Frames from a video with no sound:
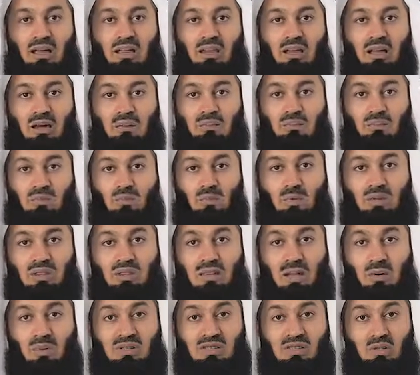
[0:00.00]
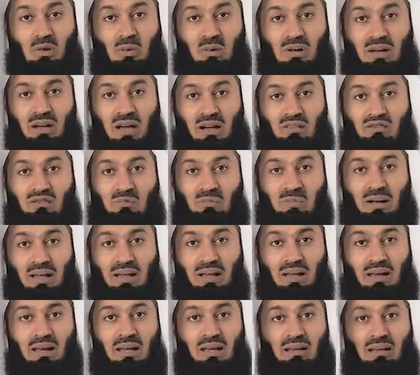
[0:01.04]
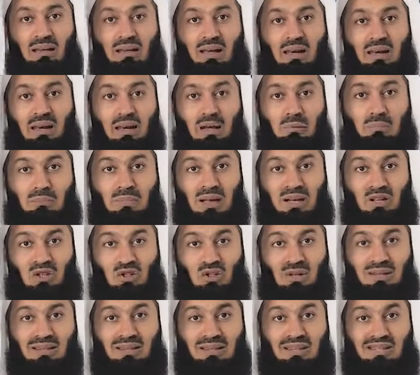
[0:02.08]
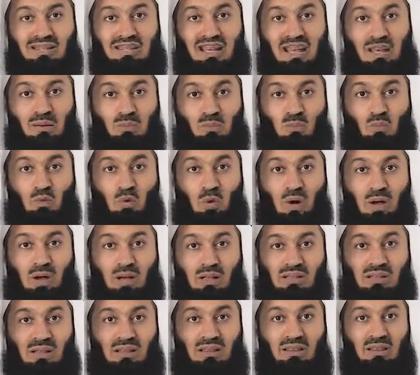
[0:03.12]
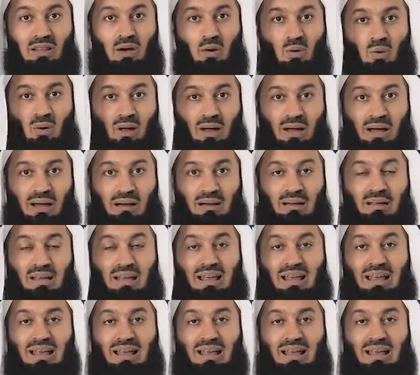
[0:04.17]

They were so loved by Allah that Allah mentioned the same words in the Quran.